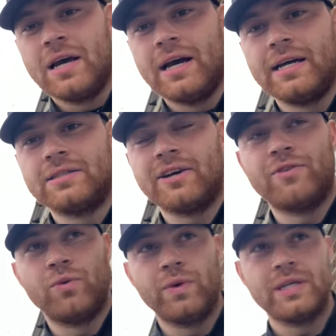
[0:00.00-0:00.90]
And
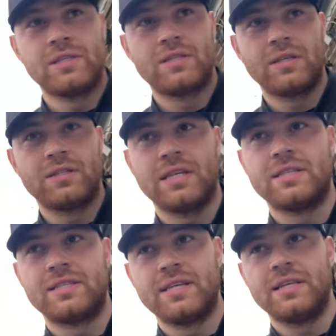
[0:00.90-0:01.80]
I've always said
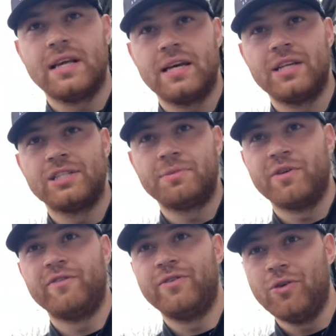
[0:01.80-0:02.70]
to Sid that he needs to be
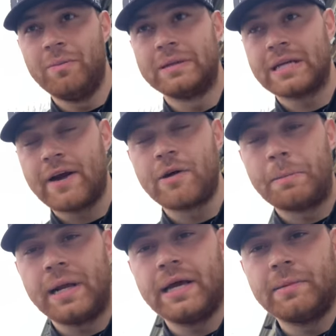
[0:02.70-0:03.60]
on form and carry
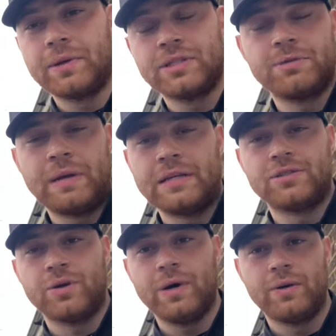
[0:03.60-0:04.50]
on playing because he's playing
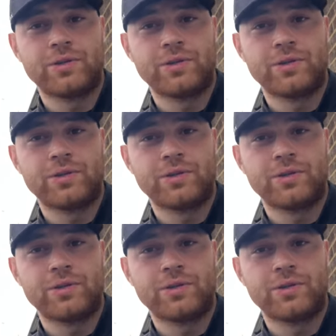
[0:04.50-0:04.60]
so well.